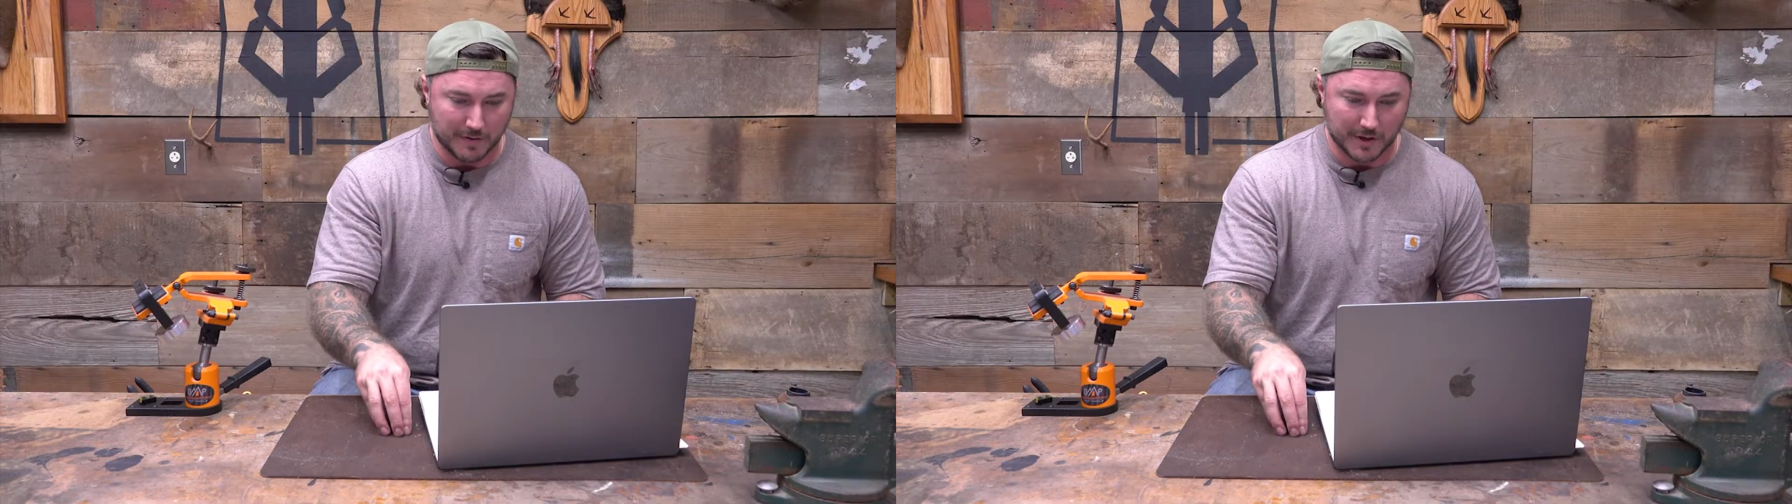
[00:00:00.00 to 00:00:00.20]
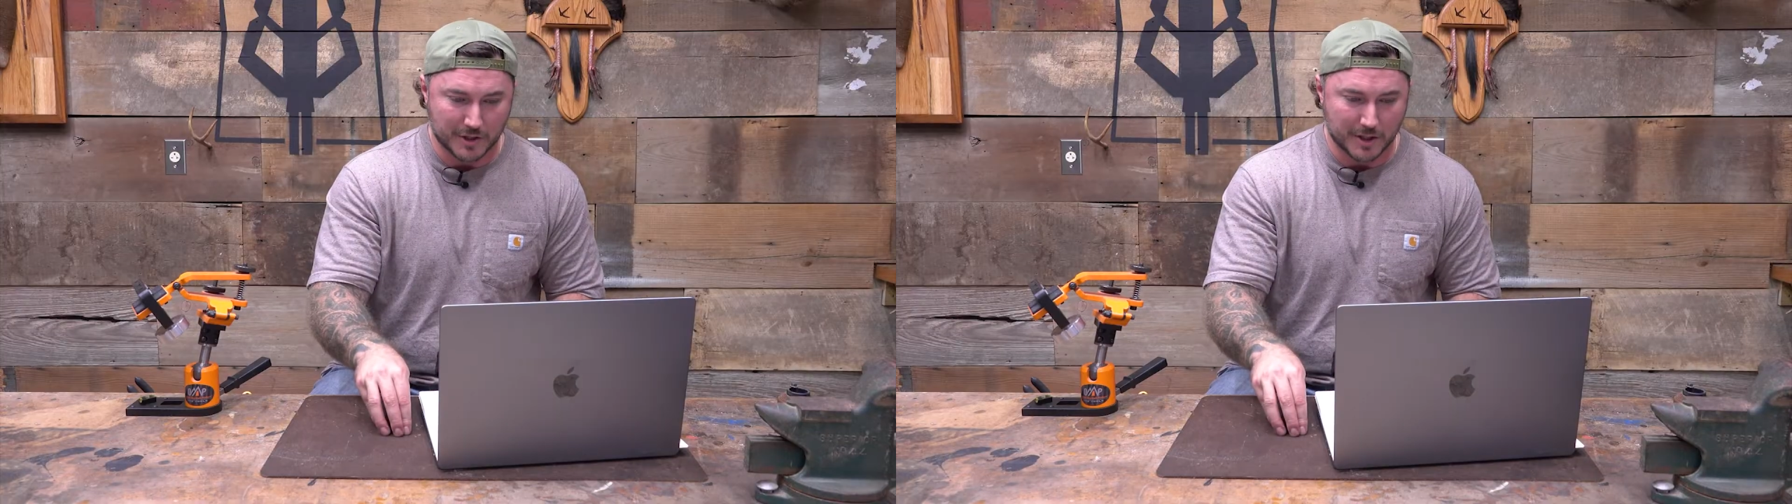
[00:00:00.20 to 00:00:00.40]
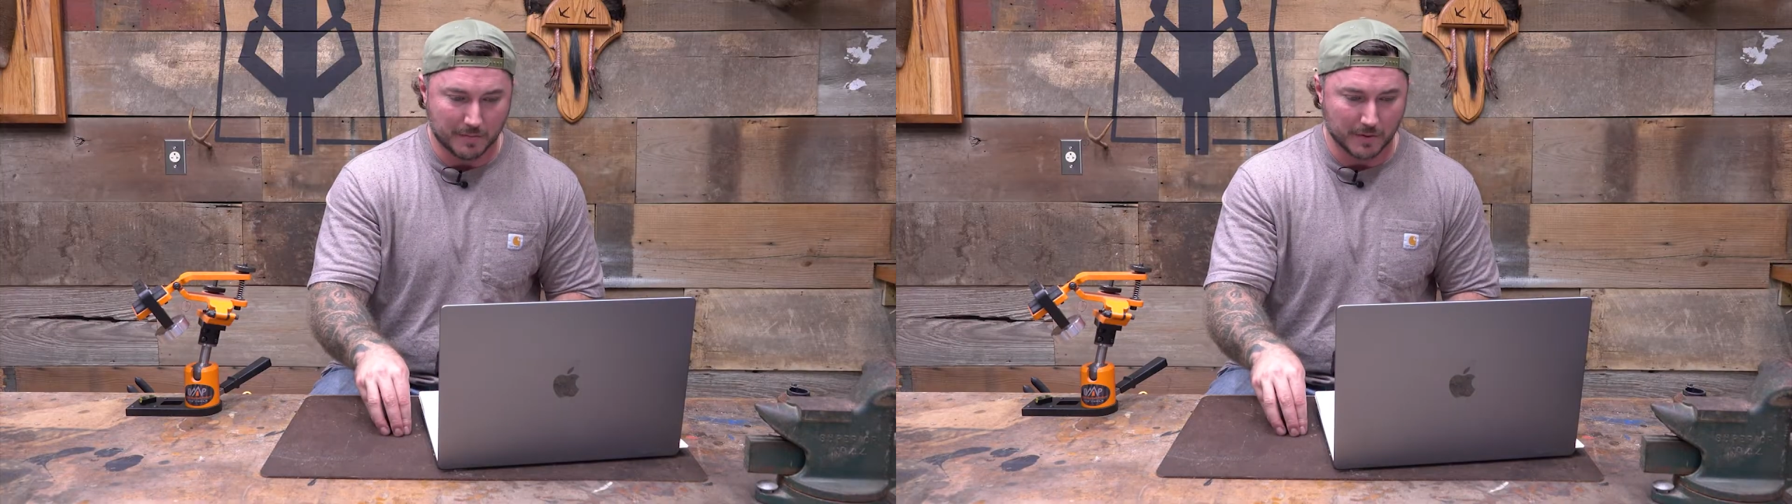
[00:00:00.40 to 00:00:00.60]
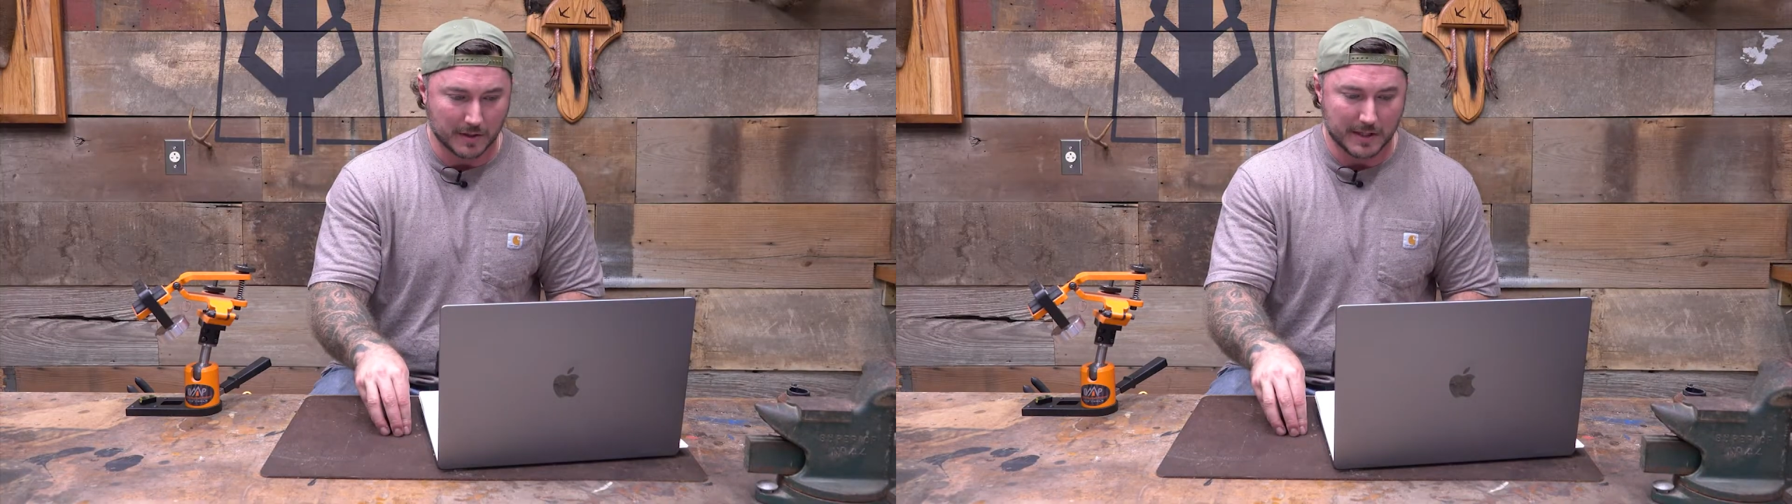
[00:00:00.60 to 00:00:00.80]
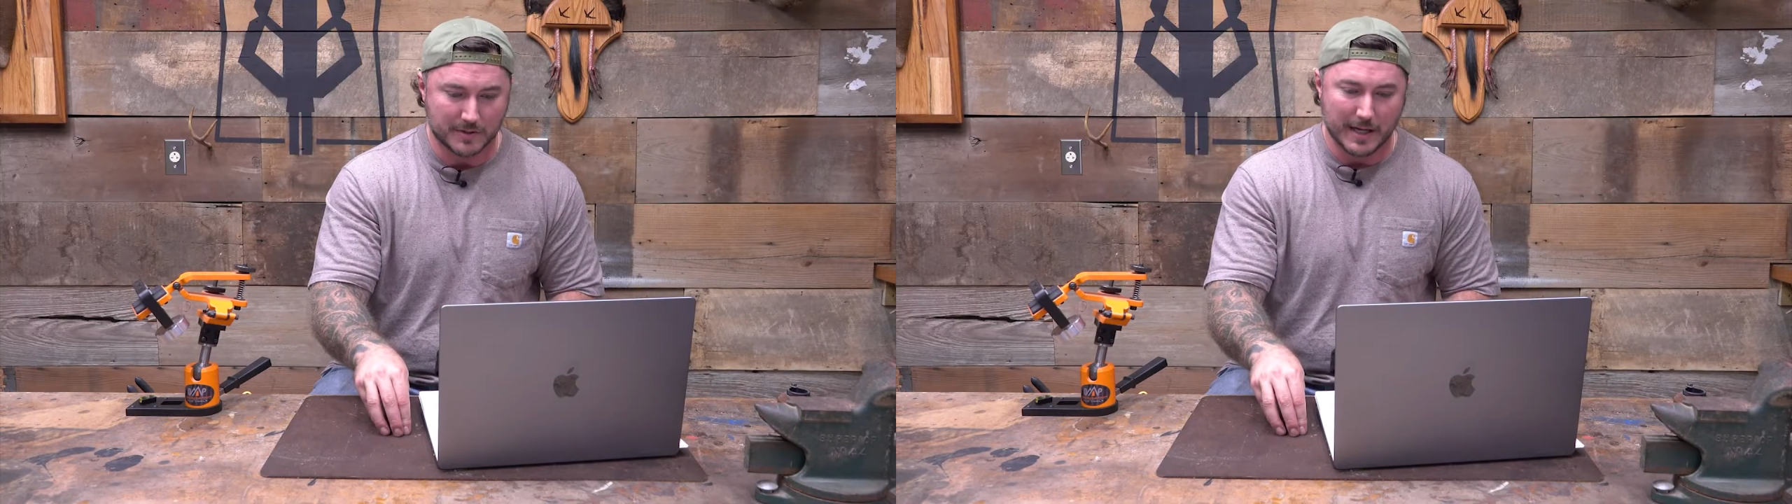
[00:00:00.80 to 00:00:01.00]
very cheap
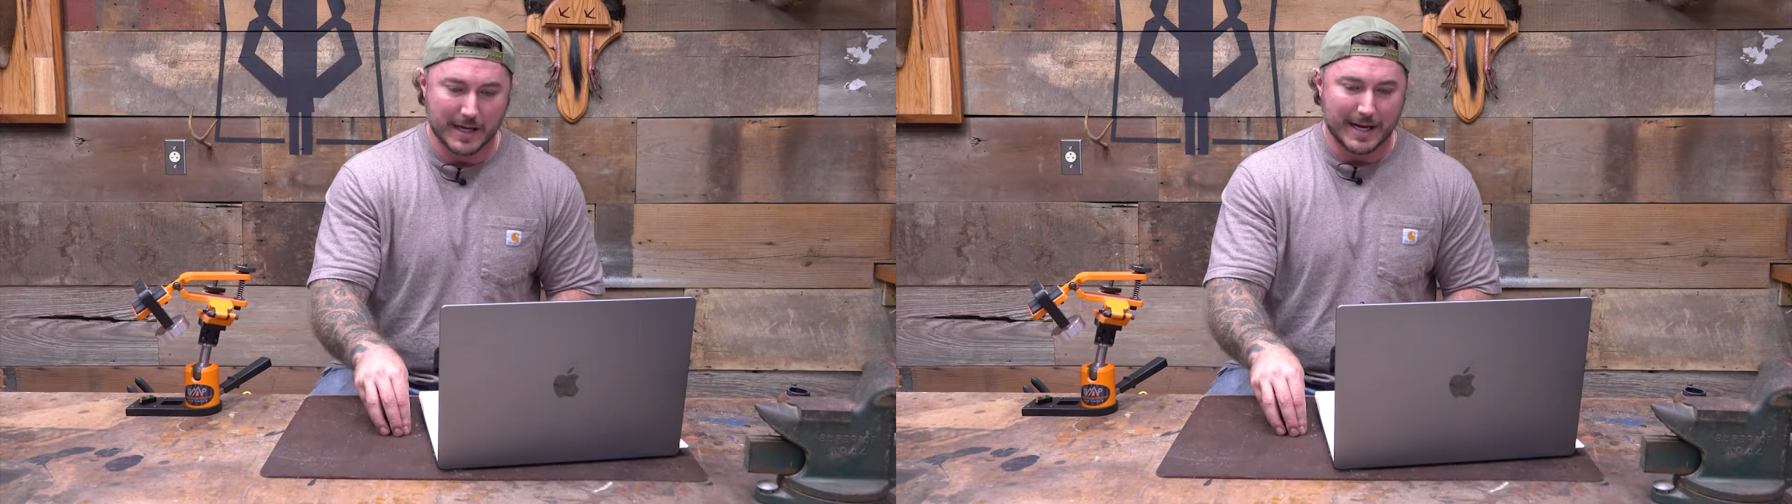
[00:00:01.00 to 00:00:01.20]
release,